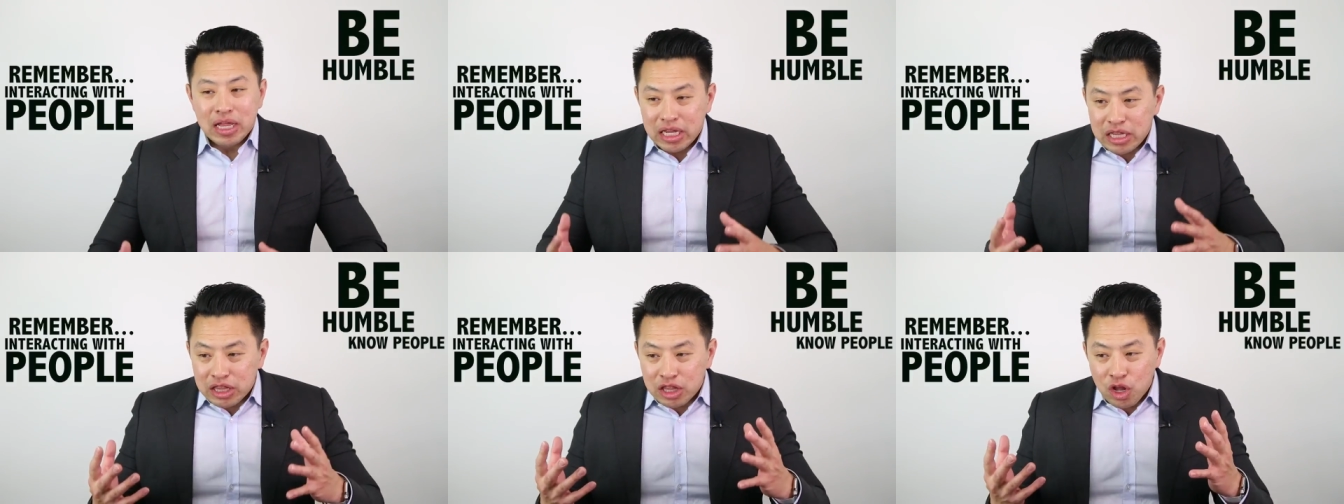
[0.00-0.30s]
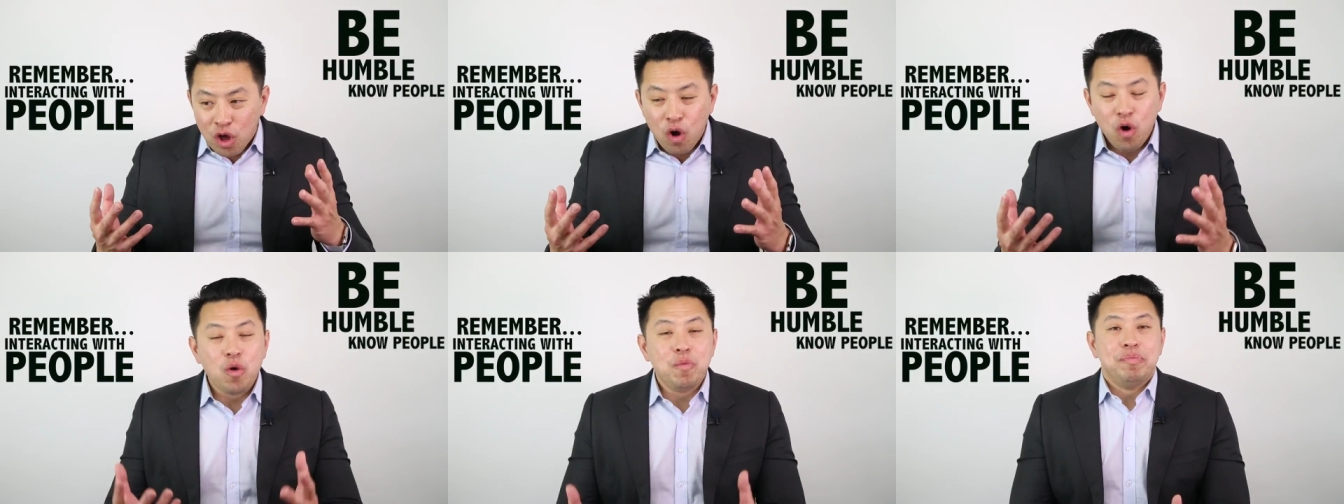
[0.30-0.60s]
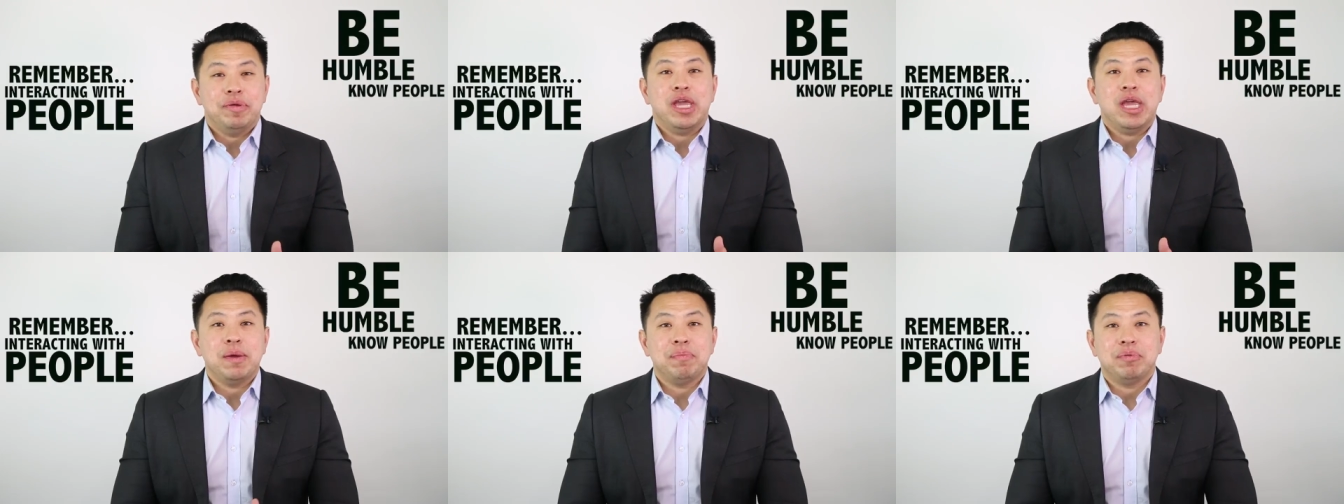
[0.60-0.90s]
Know
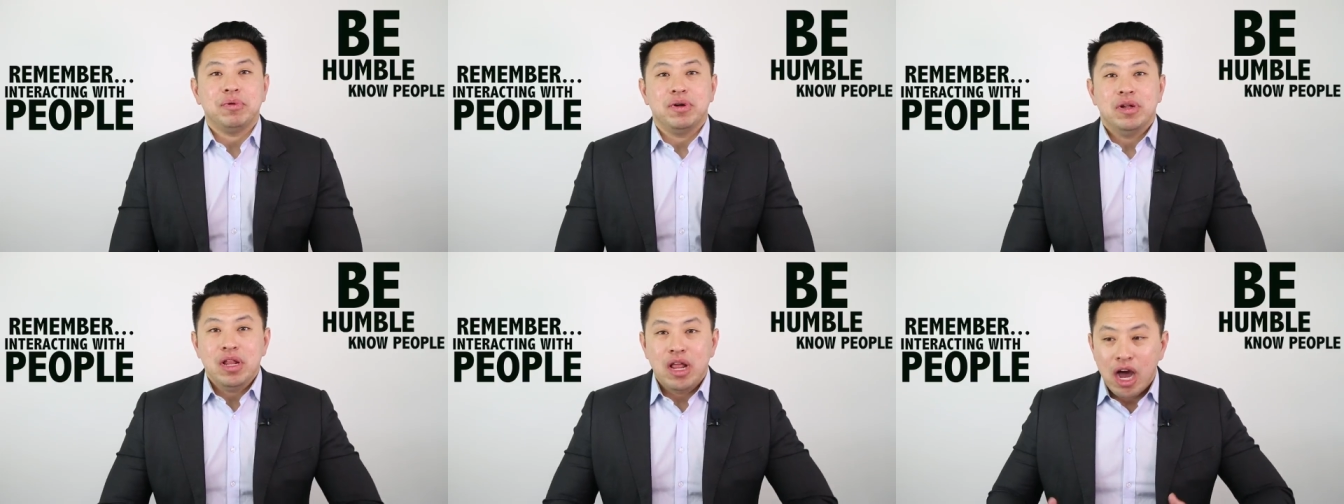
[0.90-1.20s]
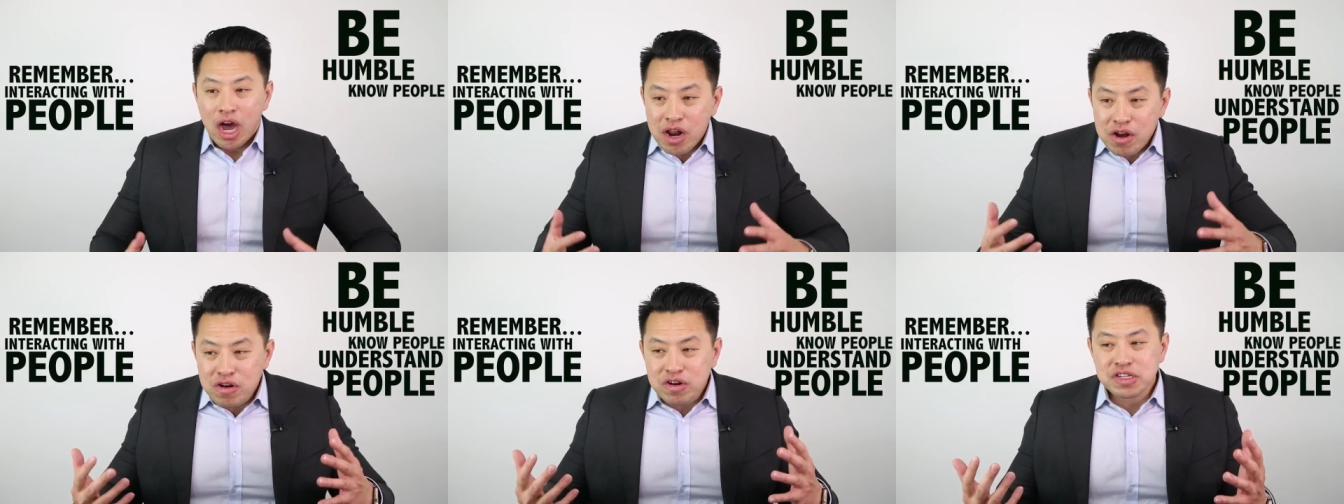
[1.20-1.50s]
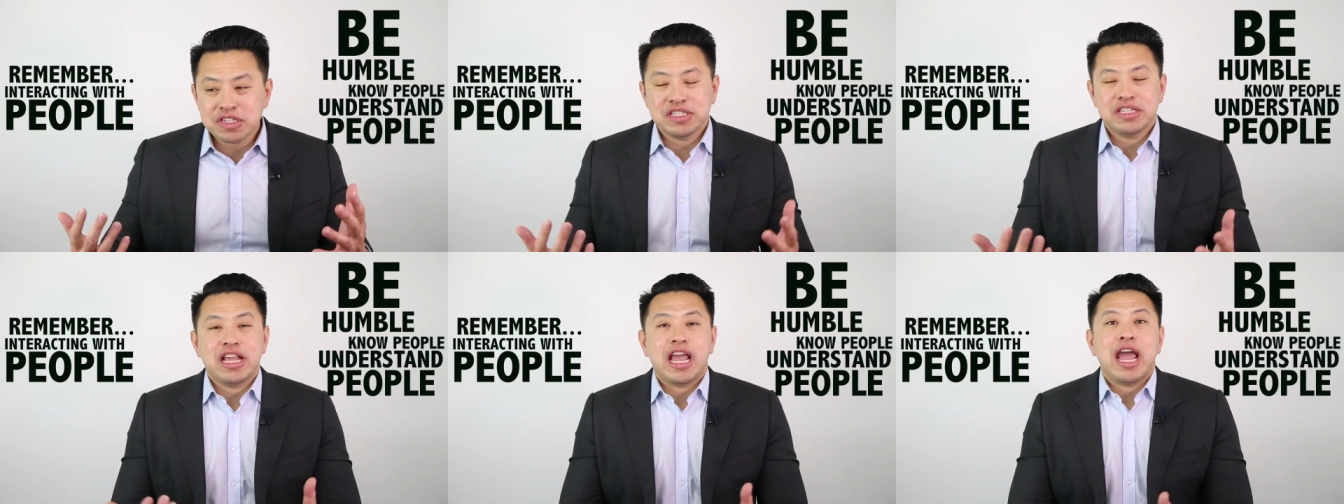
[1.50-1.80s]
people.
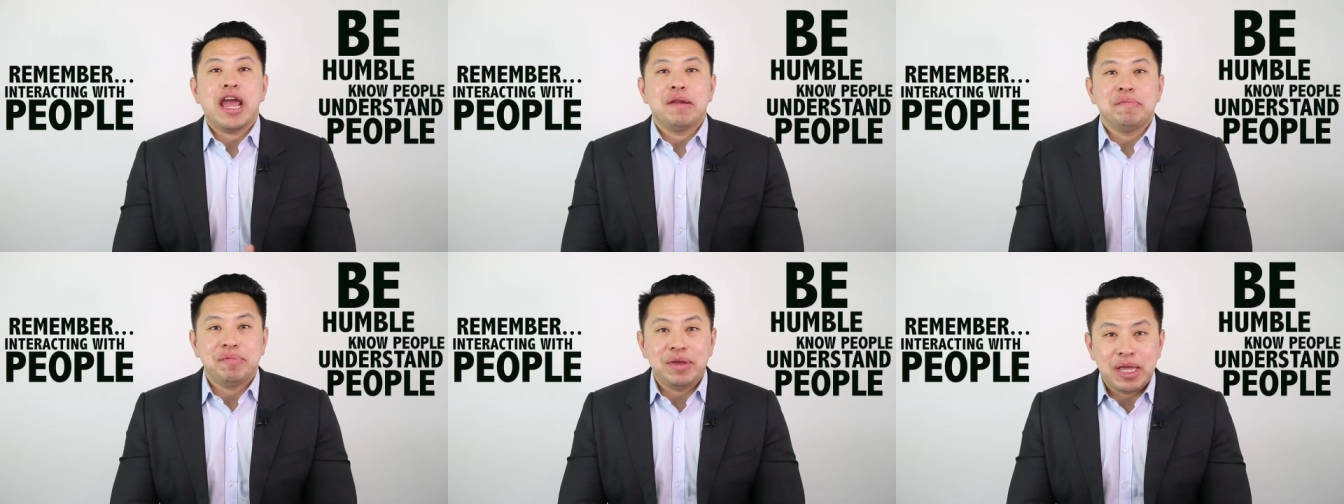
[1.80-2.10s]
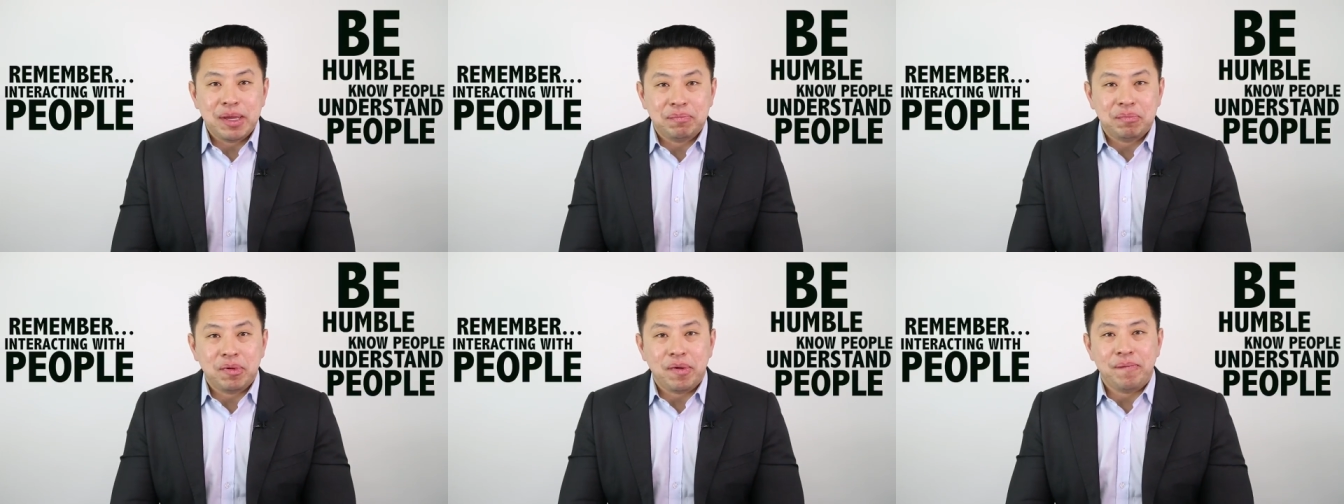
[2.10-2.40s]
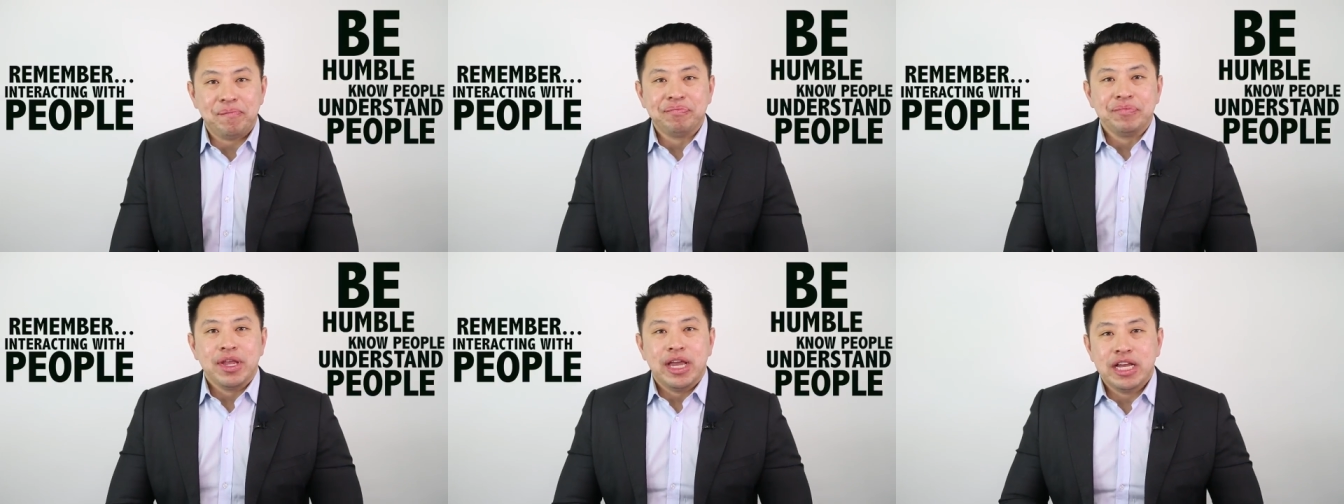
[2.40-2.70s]
Understand
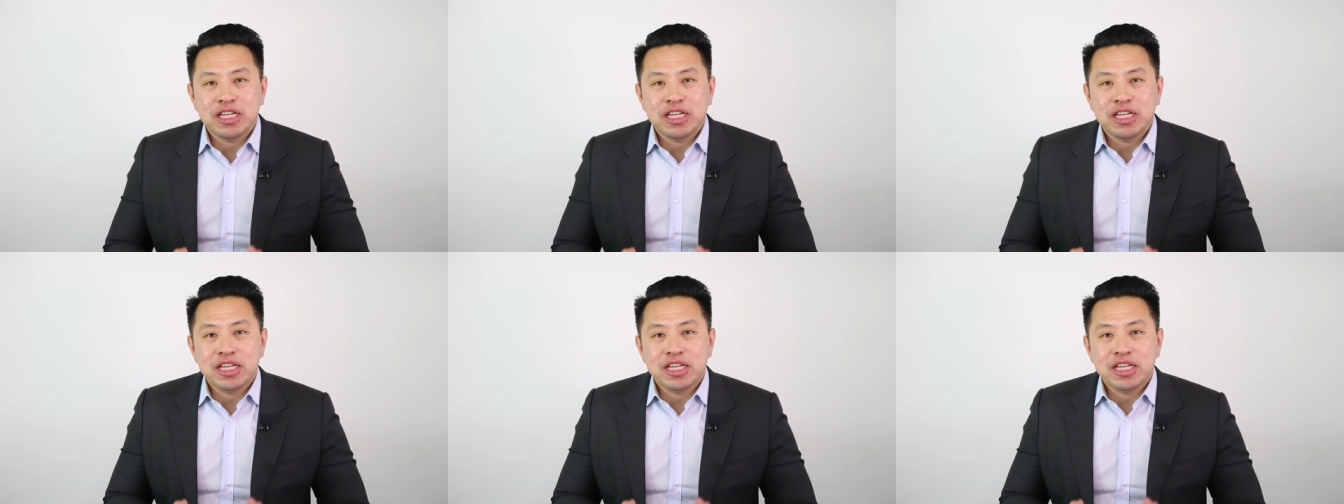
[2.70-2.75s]
people.